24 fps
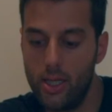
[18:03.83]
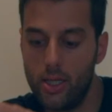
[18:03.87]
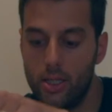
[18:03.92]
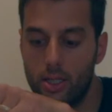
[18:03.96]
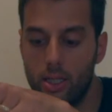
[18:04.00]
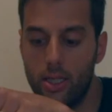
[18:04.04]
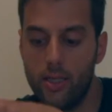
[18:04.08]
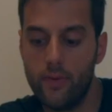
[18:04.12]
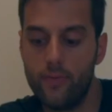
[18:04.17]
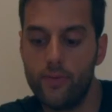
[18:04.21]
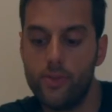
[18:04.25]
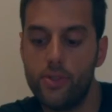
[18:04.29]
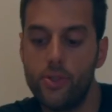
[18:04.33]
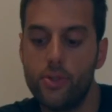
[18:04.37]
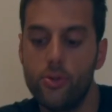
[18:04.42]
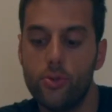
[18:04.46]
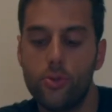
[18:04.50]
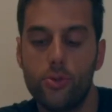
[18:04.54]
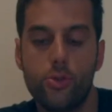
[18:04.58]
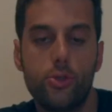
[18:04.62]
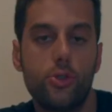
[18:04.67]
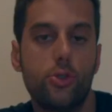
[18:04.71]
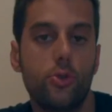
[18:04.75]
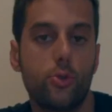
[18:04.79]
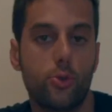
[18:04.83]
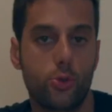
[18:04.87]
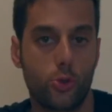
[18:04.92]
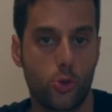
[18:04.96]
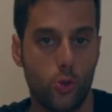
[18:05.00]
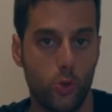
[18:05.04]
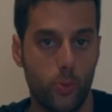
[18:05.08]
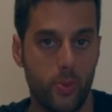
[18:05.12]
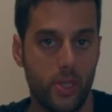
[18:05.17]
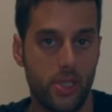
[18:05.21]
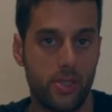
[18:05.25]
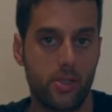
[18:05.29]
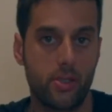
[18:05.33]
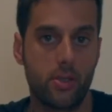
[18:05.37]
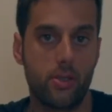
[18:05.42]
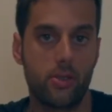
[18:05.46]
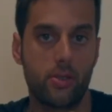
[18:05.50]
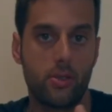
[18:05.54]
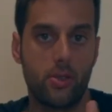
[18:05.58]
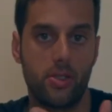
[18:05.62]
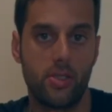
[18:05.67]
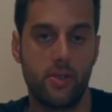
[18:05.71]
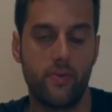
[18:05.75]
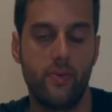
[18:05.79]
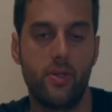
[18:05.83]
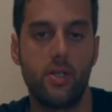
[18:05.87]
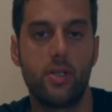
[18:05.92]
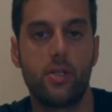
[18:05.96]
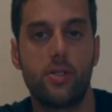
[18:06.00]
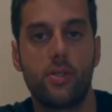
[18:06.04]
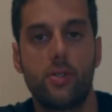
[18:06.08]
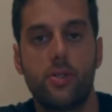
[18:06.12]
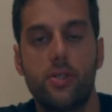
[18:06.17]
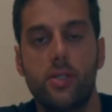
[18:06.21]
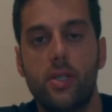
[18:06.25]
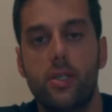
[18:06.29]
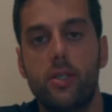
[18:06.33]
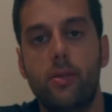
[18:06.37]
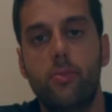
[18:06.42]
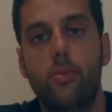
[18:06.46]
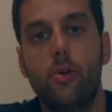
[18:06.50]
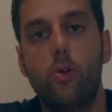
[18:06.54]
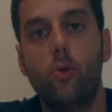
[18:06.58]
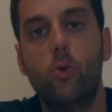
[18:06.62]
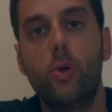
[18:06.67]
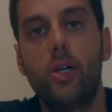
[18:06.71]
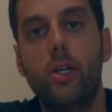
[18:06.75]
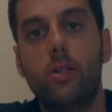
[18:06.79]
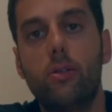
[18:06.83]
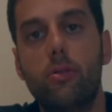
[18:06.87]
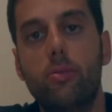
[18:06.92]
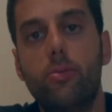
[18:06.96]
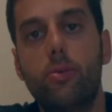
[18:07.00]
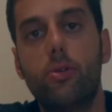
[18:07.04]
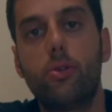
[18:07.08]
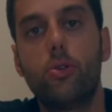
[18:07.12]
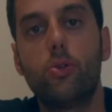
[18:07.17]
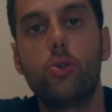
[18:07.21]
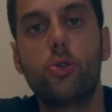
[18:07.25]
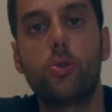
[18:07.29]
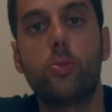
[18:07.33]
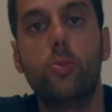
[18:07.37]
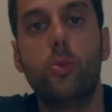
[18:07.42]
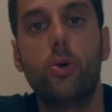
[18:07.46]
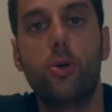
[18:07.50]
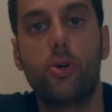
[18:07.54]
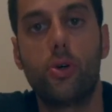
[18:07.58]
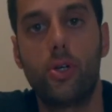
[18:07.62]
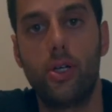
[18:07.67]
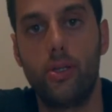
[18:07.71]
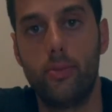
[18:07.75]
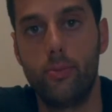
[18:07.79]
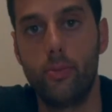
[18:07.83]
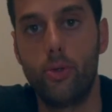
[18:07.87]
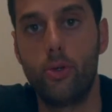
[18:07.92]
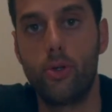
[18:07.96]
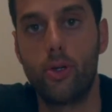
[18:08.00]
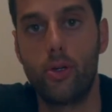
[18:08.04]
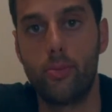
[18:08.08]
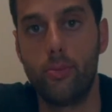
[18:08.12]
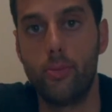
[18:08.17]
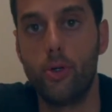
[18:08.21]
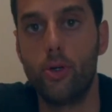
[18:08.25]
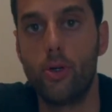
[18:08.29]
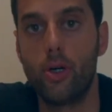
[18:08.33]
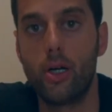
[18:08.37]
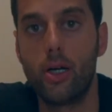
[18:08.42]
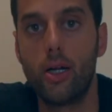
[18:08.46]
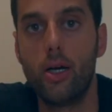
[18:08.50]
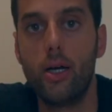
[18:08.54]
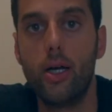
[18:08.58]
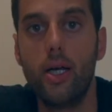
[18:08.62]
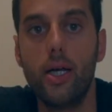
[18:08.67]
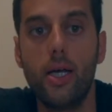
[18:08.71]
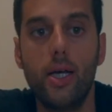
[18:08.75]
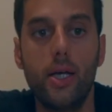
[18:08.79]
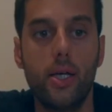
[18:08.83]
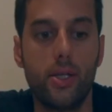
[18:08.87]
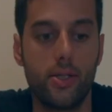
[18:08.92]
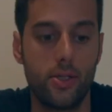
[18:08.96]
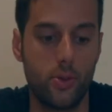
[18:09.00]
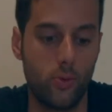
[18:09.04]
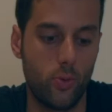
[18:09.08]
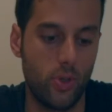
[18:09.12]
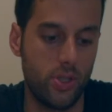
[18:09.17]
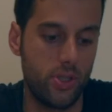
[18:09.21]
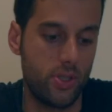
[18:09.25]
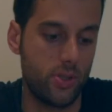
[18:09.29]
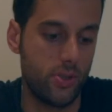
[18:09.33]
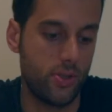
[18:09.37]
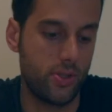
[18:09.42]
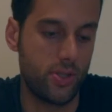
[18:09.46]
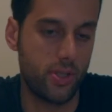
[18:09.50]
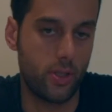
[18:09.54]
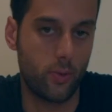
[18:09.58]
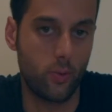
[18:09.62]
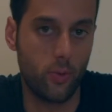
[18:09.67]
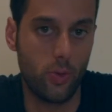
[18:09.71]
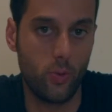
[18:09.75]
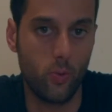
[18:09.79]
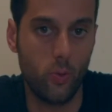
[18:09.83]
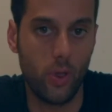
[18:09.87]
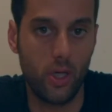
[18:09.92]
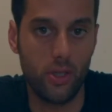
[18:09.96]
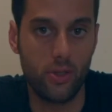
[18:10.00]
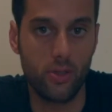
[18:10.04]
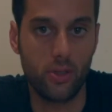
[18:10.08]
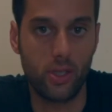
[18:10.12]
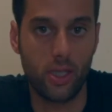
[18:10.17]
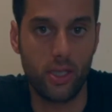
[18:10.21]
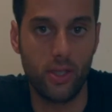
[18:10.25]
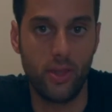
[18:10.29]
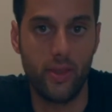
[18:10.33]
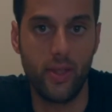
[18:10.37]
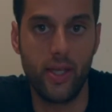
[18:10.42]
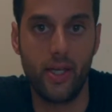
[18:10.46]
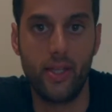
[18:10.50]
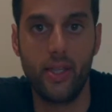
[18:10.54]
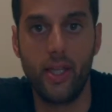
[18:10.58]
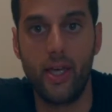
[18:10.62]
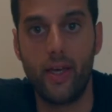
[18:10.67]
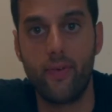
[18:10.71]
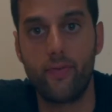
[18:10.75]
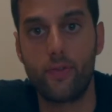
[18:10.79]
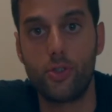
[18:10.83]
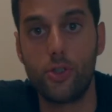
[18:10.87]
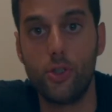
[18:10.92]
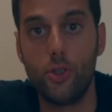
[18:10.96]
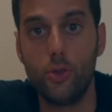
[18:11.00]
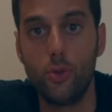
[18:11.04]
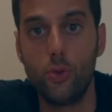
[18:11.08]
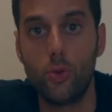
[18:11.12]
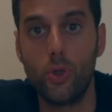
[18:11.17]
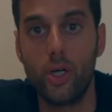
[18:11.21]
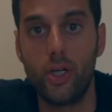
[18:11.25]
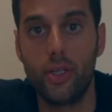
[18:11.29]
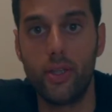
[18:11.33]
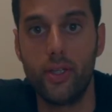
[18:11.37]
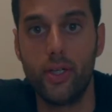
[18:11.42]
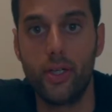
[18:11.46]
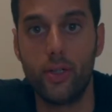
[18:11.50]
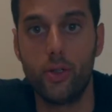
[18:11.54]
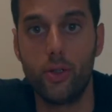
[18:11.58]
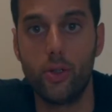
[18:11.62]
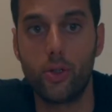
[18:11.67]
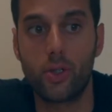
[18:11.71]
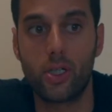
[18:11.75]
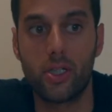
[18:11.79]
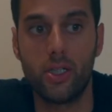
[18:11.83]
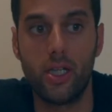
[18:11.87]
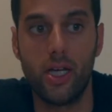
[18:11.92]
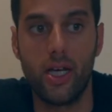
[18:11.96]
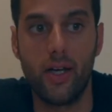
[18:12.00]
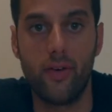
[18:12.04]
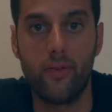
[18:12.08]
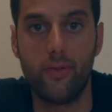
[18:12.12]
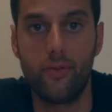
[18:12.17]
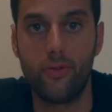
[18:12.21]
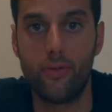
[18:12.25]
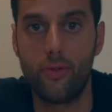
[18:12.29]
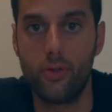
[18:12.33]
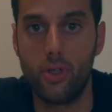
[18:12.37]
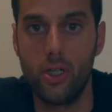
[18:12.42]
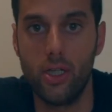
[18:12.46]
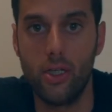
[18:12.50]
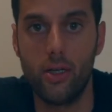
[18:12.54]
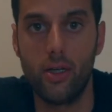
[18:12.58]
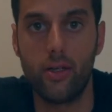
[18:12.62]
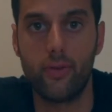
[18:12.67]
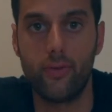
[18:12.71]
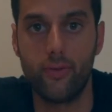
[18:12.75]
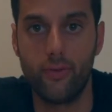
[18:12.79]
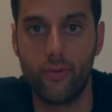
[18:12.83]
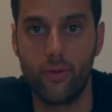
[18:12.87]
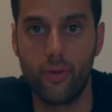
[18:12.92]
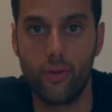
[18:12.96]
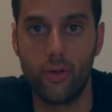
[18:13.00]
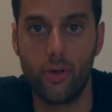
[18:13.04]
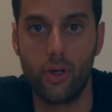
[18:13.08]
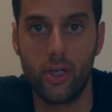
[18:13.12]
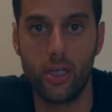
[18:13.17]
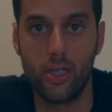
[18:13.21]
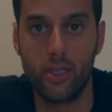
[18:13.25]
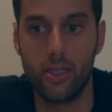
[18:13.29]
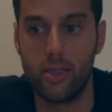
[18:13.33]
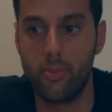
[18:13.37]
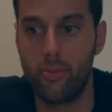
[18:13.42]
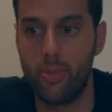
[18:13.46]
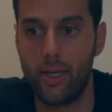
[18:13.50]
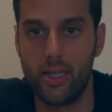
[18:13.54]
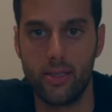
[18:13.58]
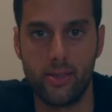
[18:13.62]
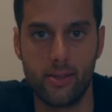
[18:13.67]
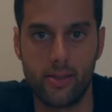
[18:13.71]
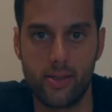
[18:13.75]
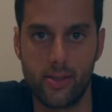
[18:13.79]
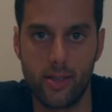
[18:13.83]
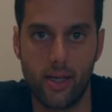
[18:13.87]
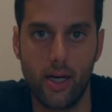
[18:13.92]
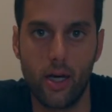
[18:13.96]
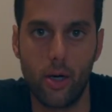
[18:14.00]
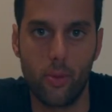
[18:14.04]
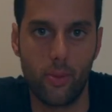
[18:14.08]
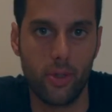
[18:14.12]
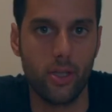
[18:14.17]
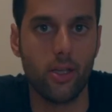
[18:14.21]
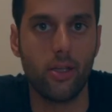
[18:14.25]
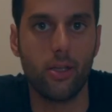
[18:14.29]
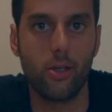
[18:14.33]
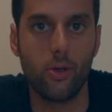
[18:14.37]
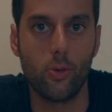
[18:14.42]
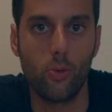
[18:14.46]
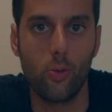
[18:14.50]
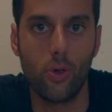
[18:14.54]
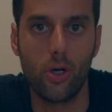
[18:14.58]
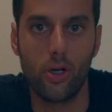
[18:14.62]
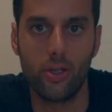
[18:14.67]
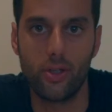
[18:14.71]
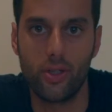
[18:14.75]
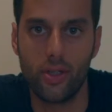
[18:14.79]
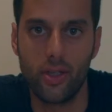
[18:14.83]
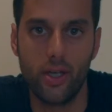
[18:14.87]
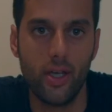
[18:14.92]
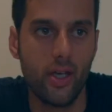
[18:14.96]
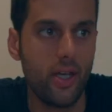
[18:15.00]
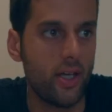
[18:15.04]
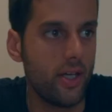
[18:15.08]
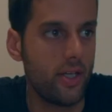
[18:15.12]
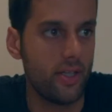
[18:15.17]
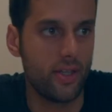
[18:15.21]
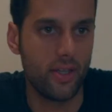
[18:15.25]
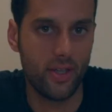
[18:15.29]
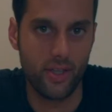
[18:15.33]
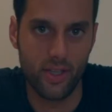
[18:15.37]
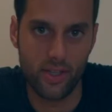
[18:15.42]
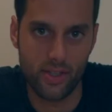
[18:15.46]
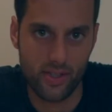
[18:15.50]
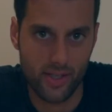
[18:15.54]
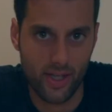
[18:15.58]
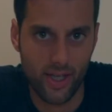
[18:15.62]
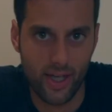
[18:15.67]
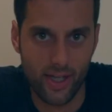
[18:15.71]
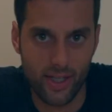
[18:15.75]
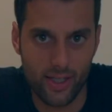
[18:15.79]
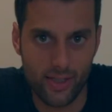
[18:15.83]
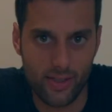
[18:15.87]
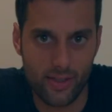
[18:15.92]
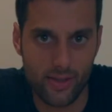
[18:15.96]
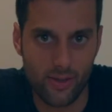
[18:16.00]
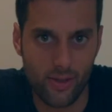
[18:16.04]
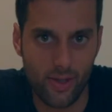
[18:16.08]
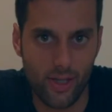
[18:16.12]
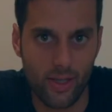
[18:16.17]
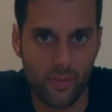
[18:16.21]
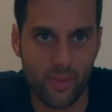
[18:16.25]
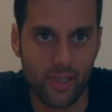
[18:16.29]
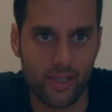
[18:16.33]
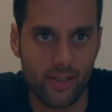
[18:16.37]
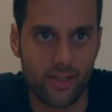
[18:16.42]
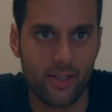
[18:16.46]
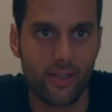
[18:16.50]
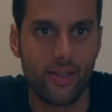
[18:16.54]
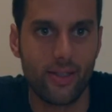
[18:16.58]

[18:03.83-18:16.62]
gives you 2 SCOBYs, so it's a very sustainable way to produce more and more and more. So once you start with 1 you can then have 2 and then you can have 3 and 4, it depends how many you want. The sky is your limit.